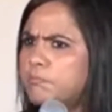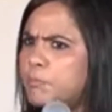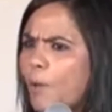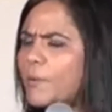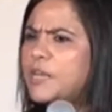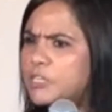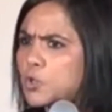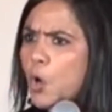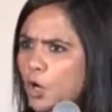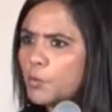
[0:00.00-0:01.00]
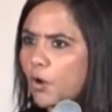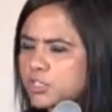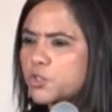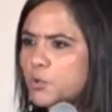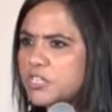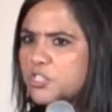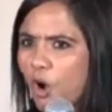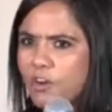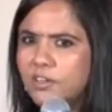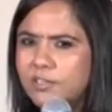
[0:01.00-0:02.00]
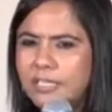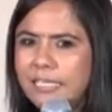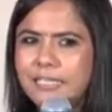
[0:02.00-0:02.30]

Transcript: probably do not watch so much horror,